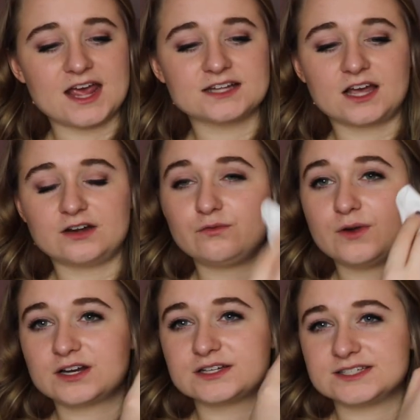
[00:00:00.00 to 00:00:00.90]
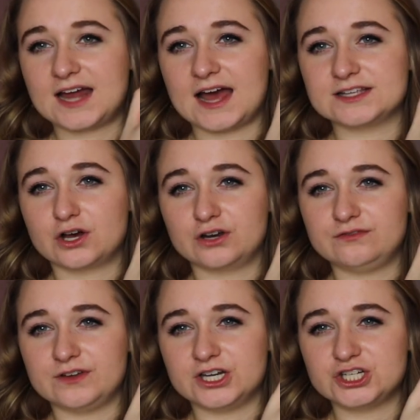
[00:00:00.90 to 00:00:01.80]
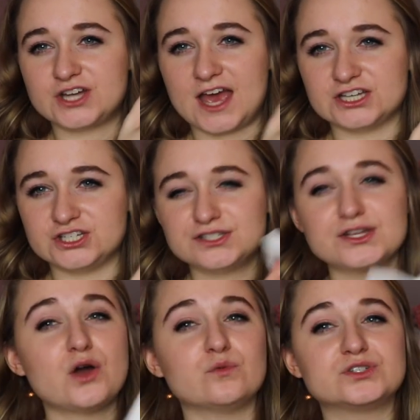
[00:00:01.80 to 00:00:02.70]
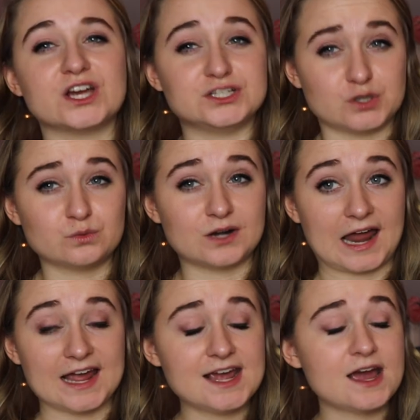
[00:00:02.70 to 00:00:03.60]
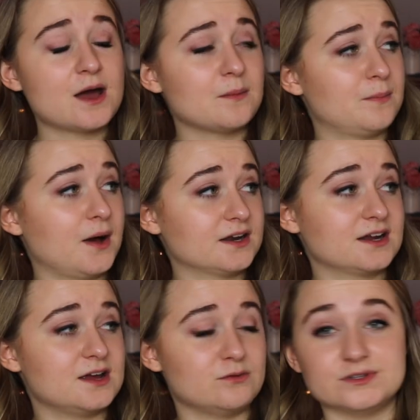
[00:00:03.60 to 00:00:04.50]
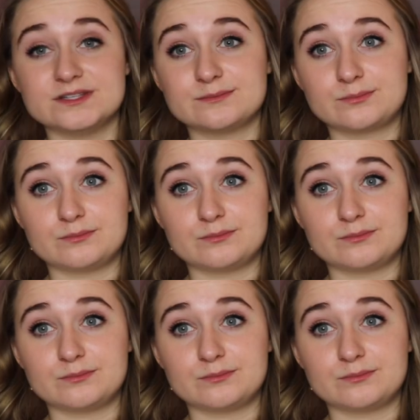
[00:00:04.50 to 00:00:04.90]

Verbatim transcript: it's kind of weird because it has unfinished edges which I don't like but it was